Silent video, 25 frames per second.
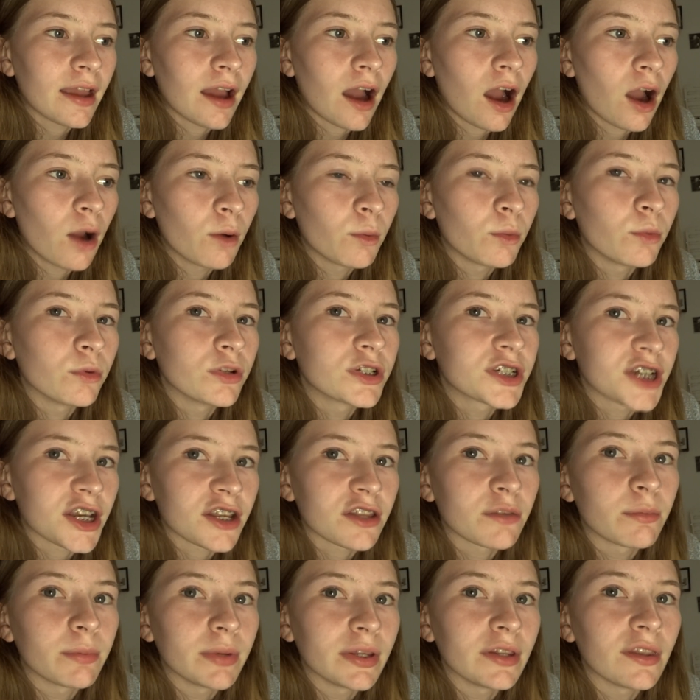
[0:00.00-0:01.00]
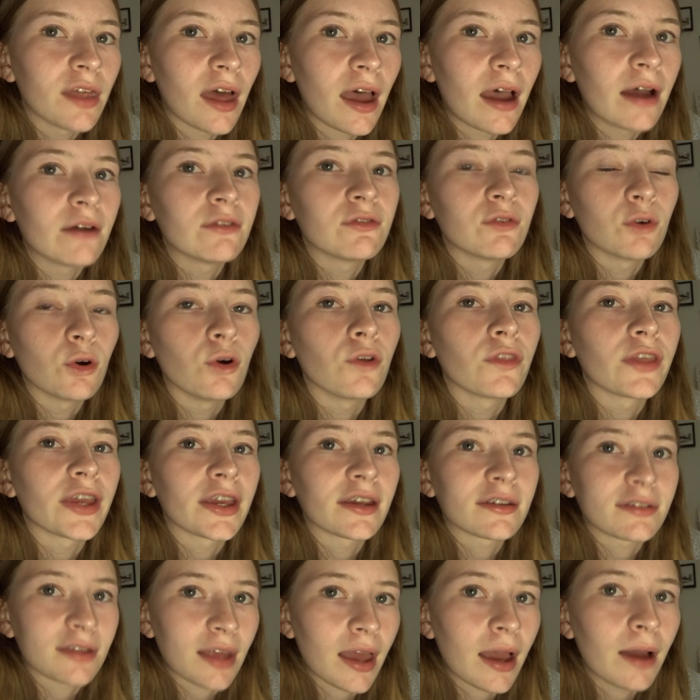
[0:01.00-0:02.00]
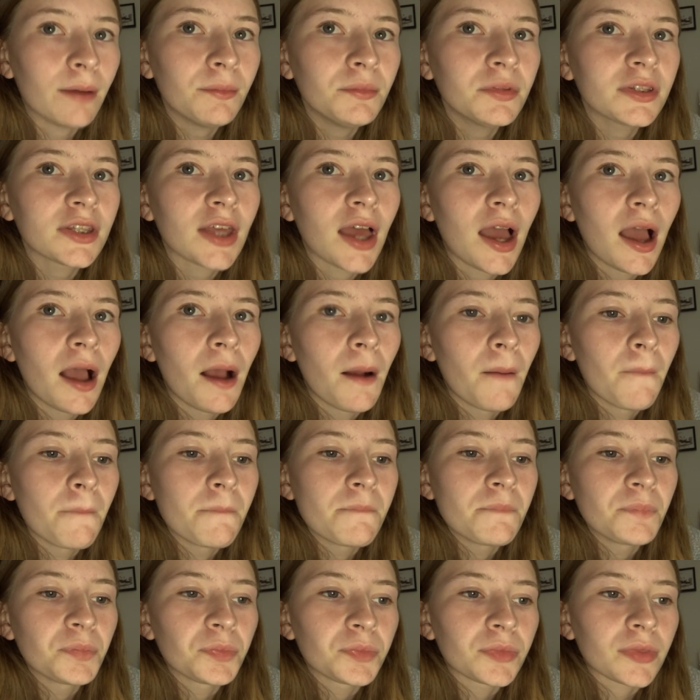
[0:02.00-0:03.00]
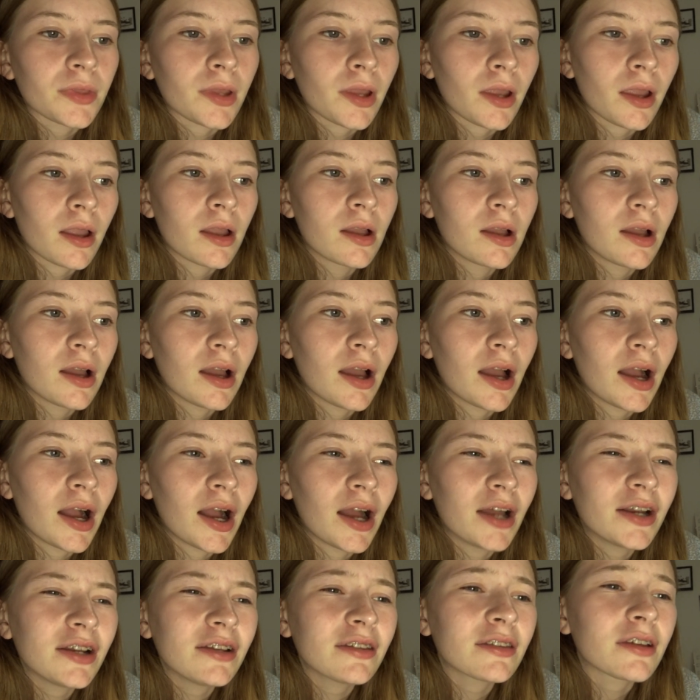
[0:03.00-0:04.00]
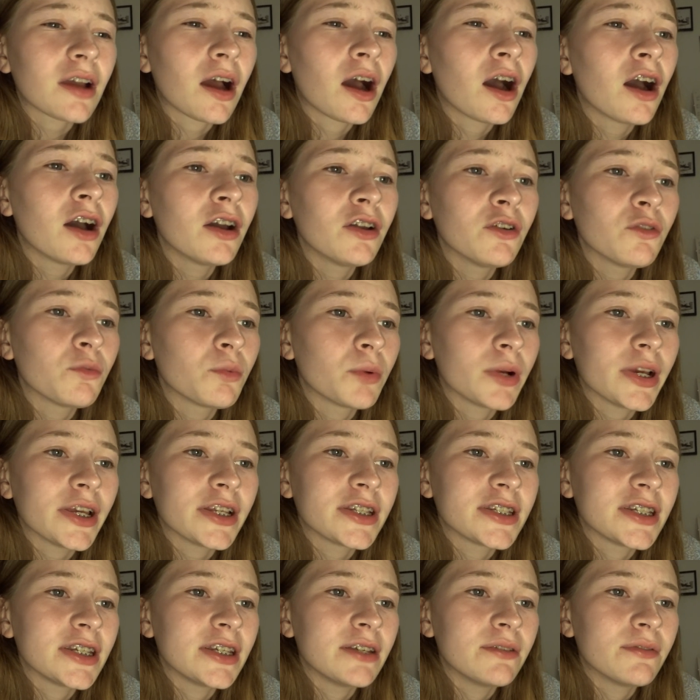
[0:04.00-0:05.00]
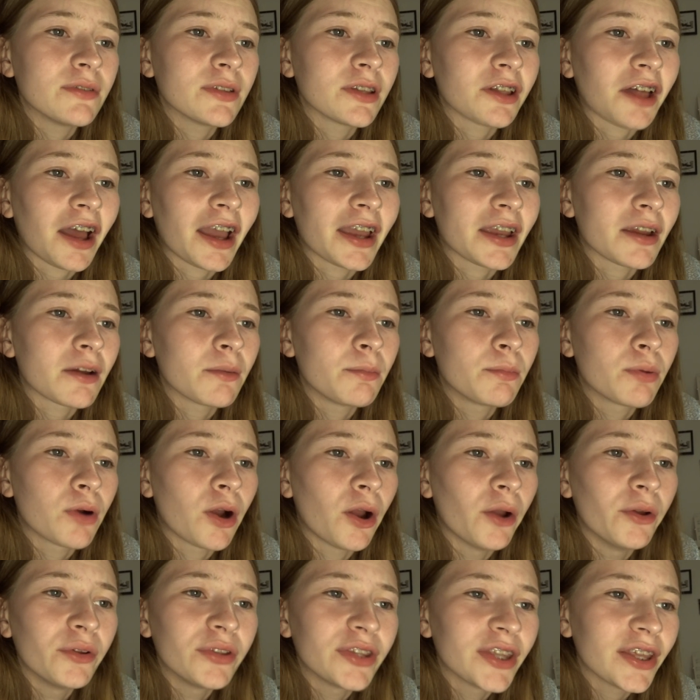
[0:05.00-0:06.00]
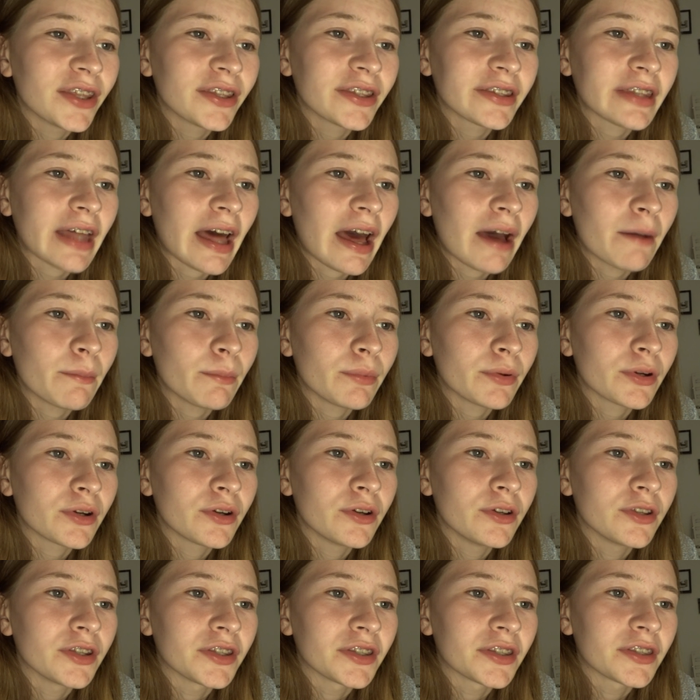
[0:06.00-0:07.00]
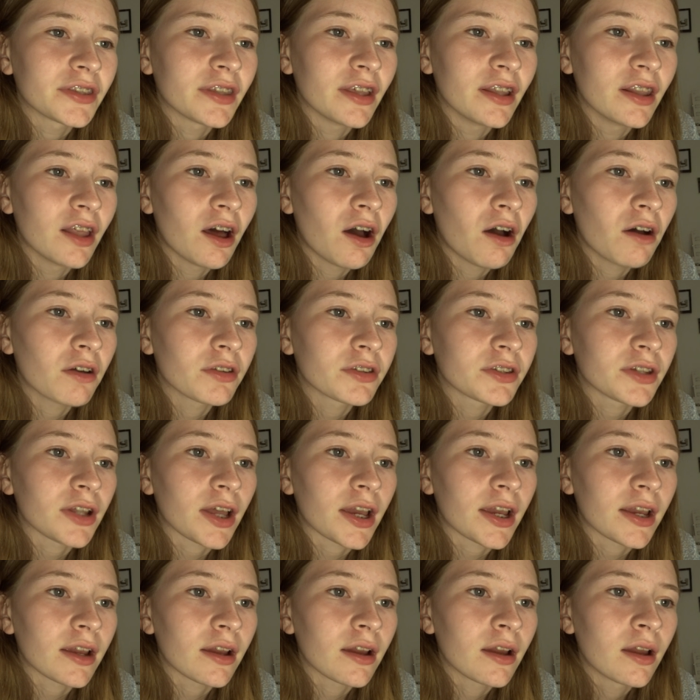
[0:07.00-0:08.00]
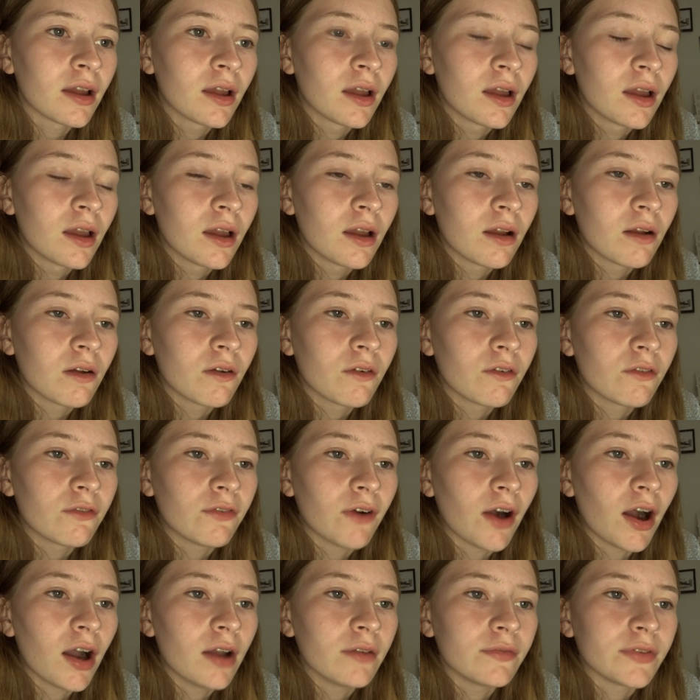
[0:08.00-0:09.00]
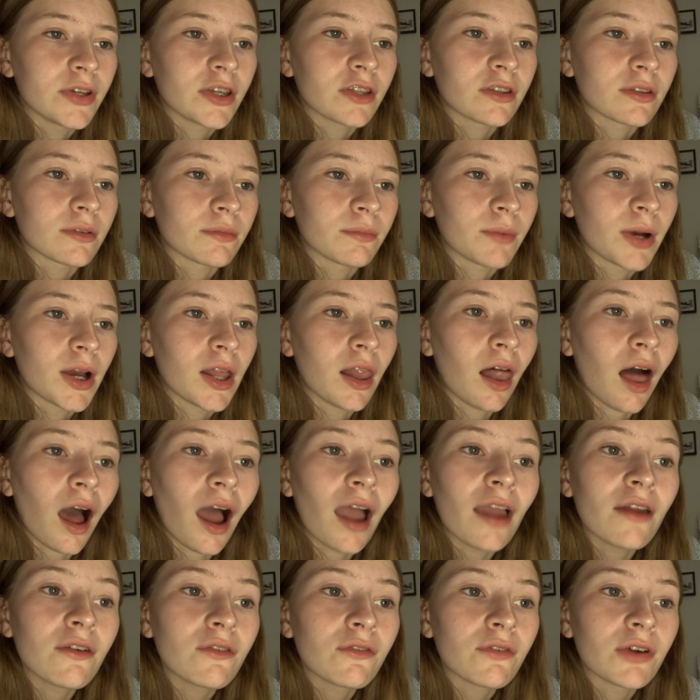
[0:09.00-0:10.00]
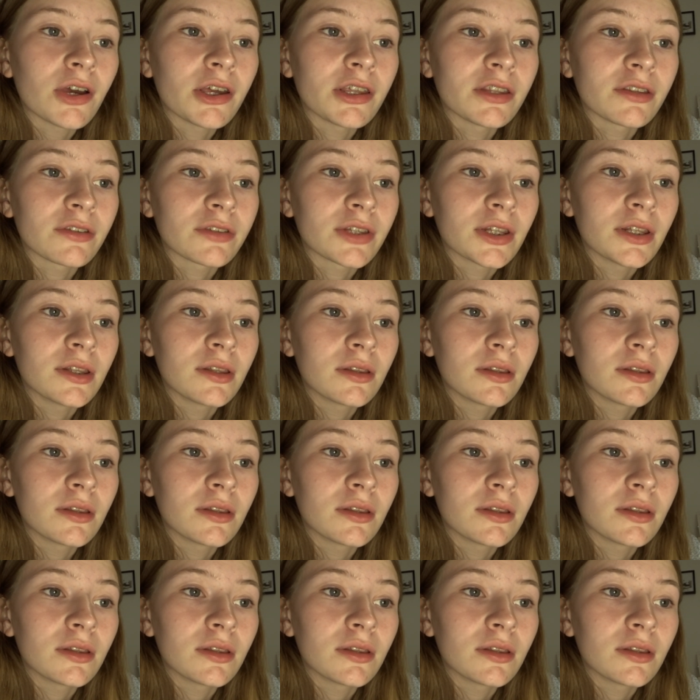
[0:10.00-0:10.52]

I will just be there for the exams. And it's kind of weird to even, like, process that, because the last, like, 5 years of my life has